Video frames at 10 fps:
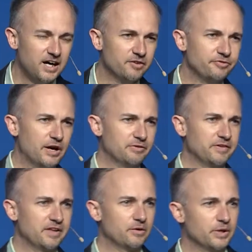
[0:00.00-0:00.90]
for
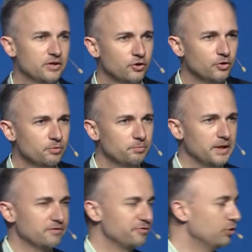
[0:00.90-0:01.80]
everything we do, be
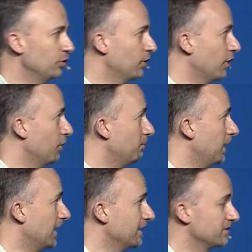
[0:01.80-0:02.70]
it food or our own
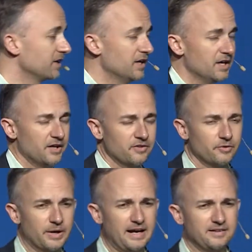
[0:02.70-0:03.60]
bodies. The
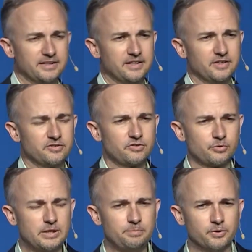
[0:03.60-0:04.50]
reality is
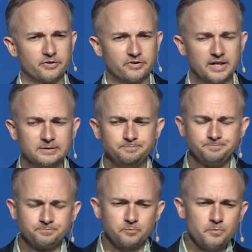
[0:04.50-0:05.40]
3%
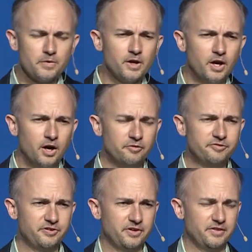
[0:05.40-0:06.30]
of
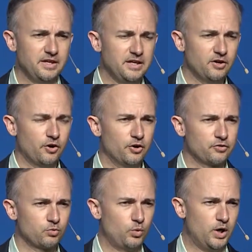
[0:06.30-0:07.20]
the
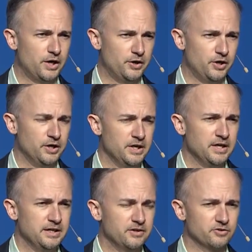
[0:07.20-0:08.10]
Earth's water
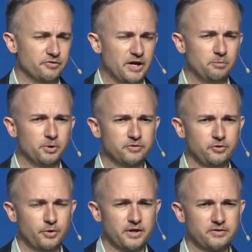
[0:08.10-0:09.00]
is available
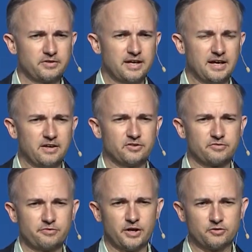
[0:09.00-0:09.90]
to us as
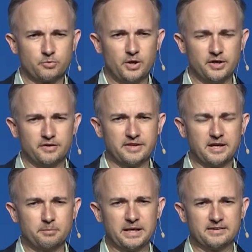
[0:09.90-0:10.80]
fresh water. Think
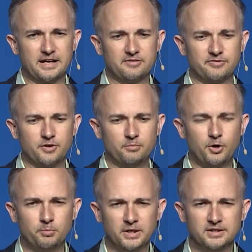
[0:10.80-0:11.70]
about that for a
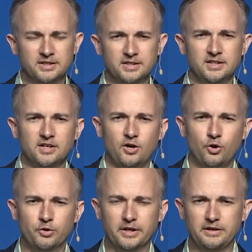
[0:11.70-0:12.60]
moment,
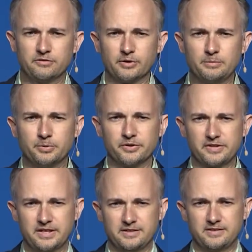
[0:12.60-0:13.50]
only 3%.